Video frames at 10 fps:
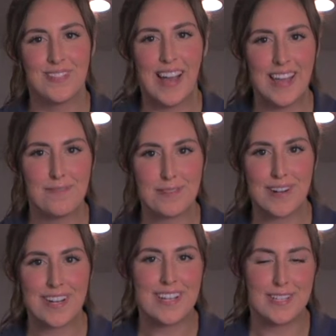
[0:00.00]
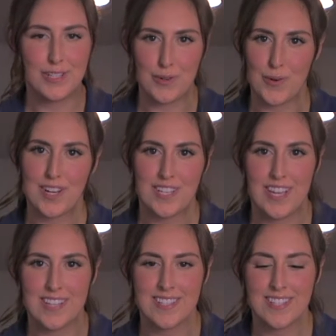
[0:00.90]
Hey everyone, it's Jordan
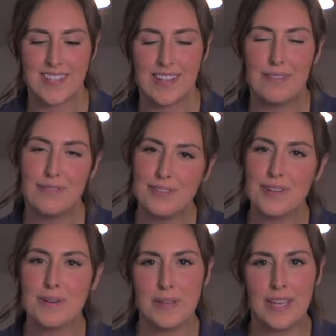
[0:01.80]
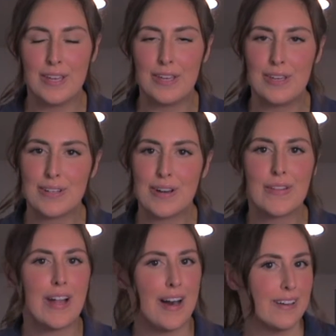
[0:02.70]
Yates. If you know me, you
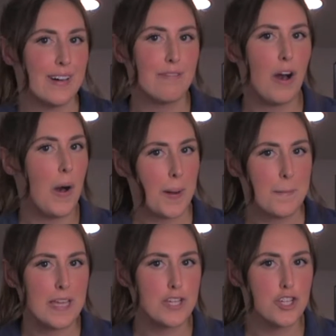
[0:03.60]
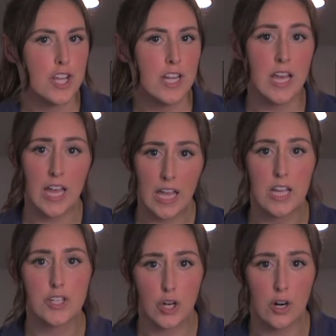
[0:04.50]
know that I love automation
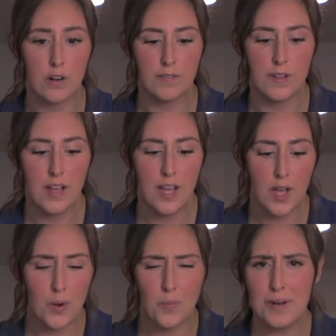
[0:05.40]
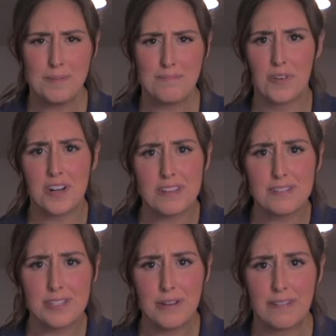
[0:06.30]
and golf. Well, what do
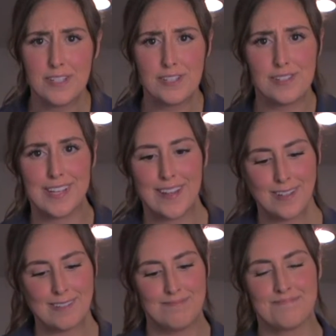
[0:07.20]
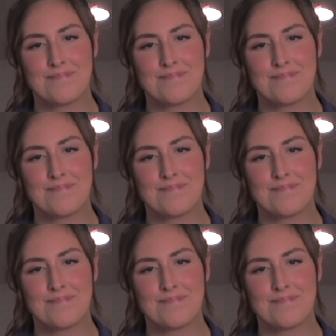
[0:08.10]
those two have to do together?